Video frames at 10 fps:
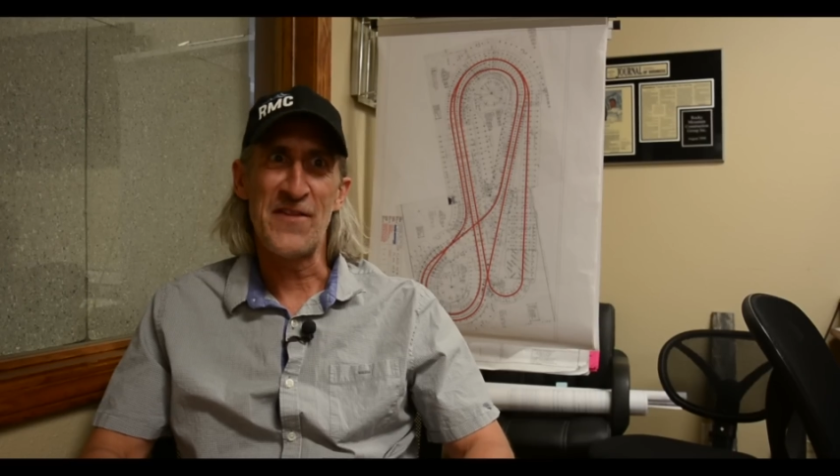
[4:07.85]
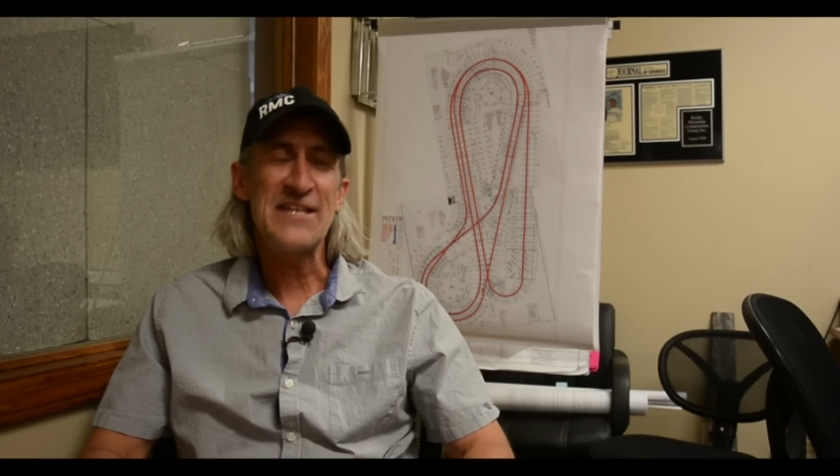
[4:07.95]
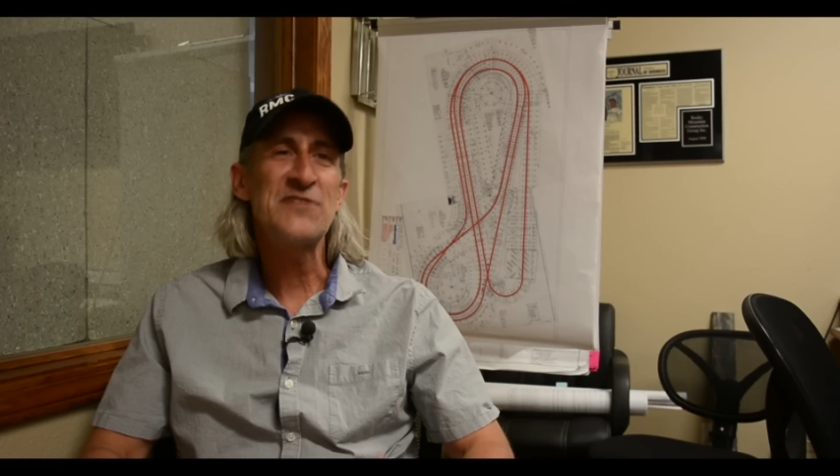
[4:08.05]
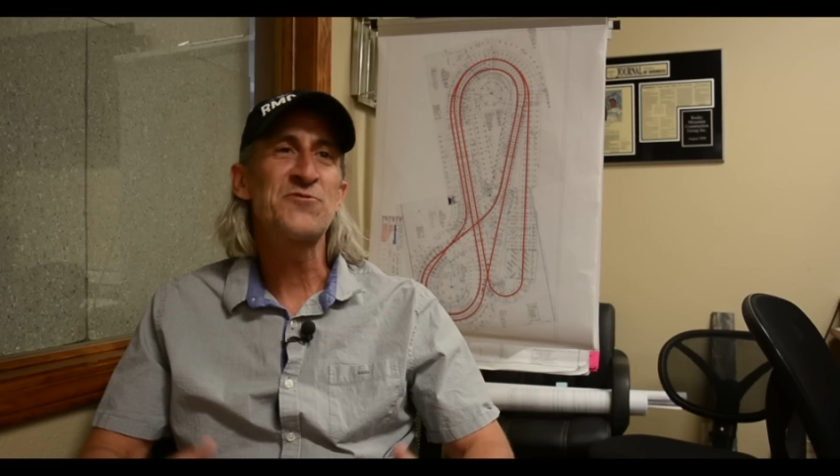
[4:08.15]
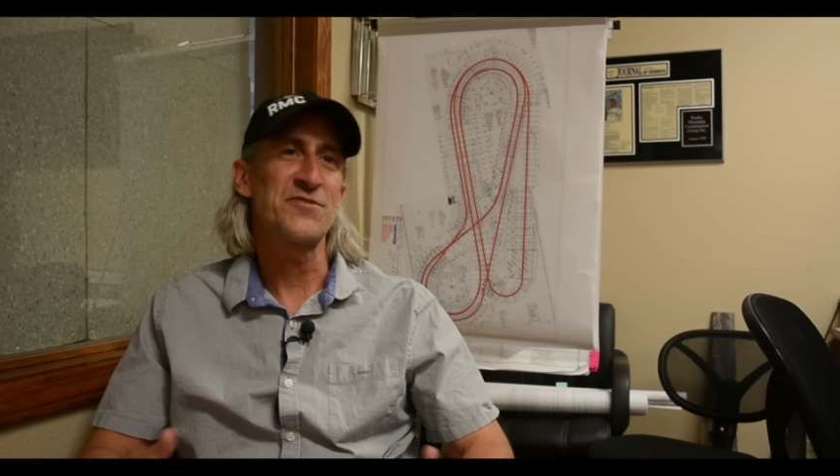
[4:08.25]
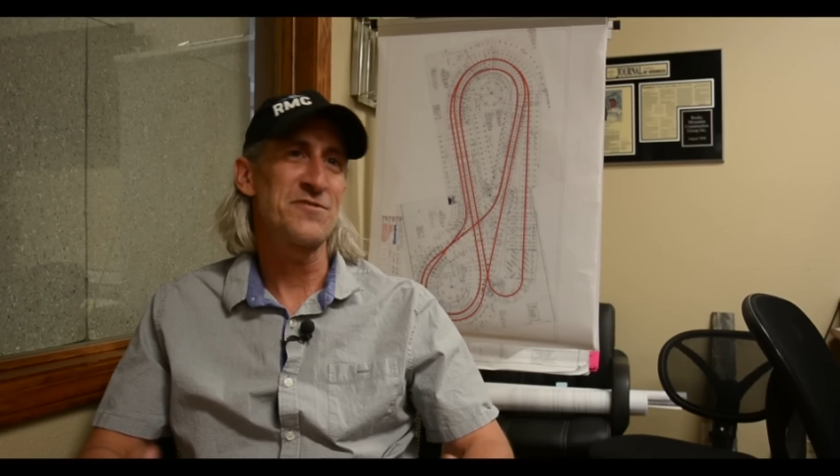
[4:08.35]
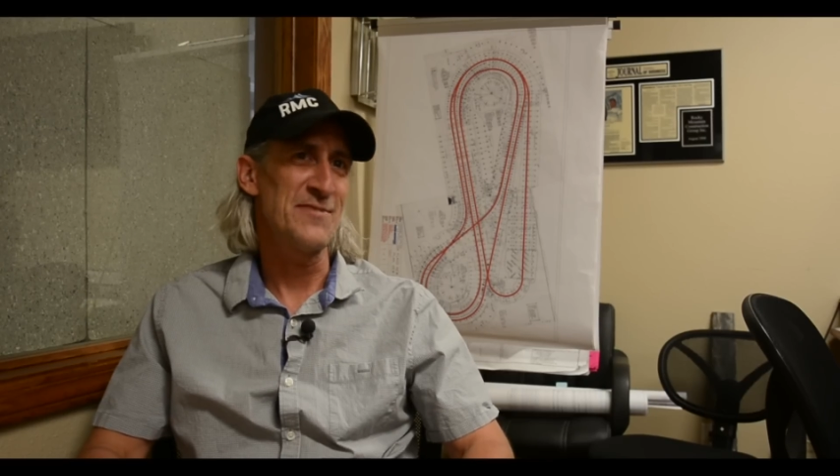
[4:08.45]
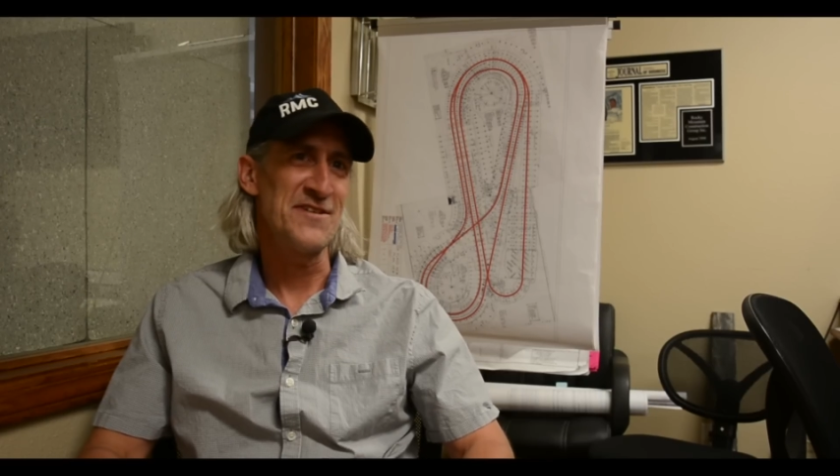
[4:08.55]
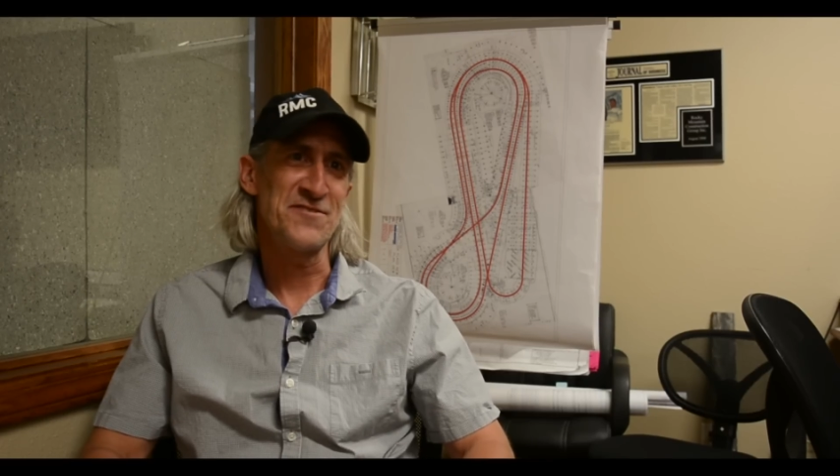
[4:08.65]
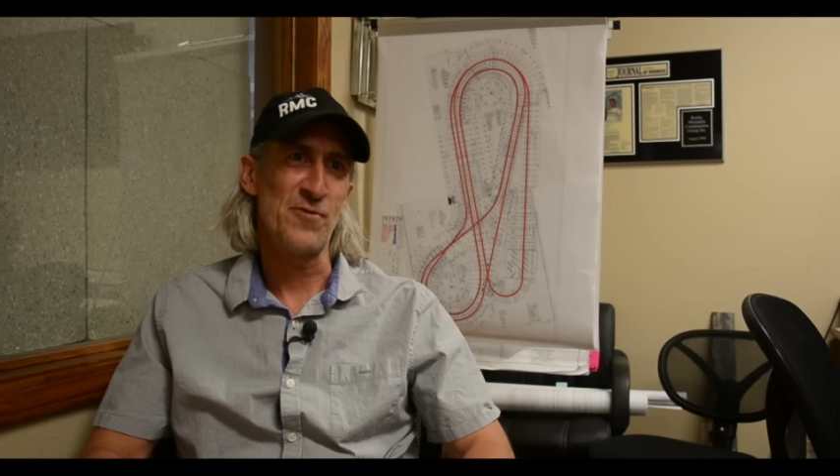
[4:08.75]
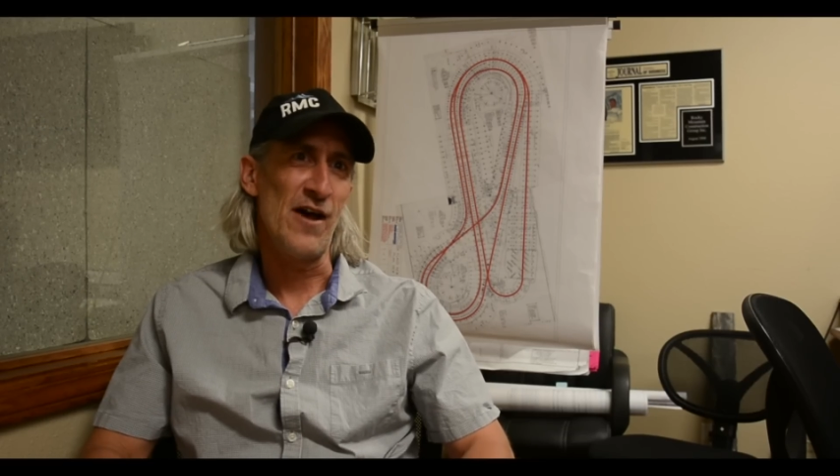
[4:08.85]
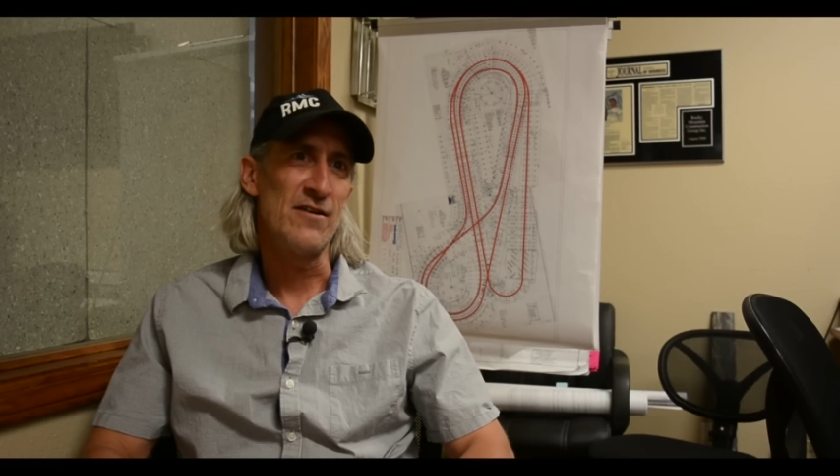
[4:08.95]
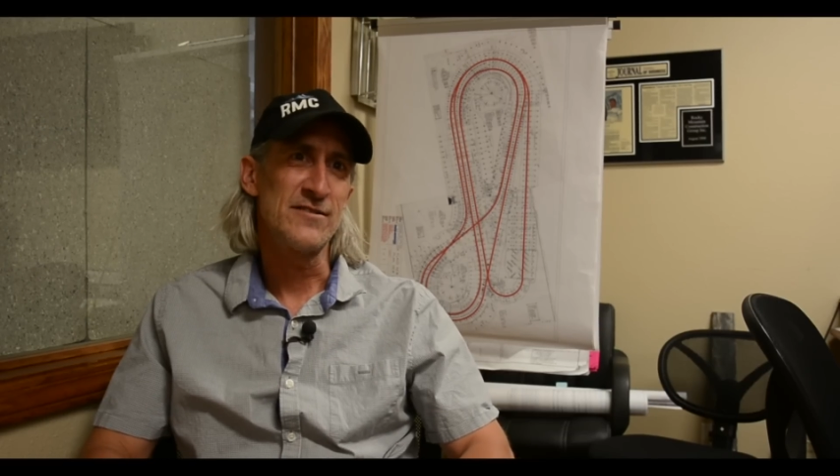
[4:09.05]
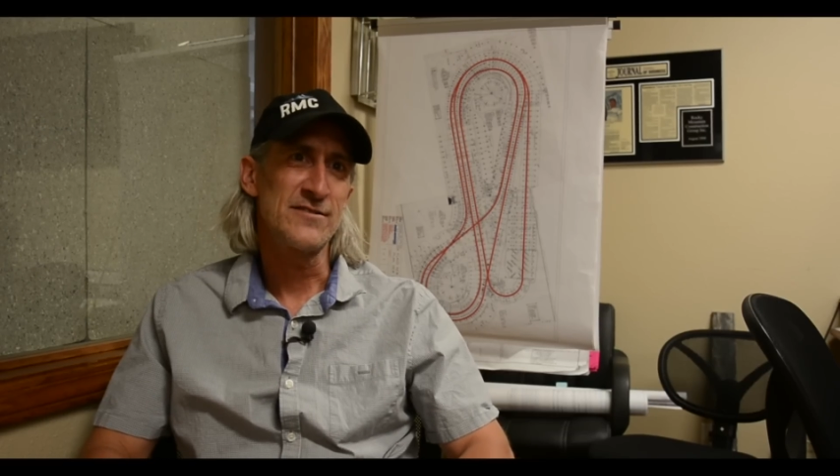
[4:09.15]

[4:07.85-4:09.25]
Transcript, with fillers: They interest me as well.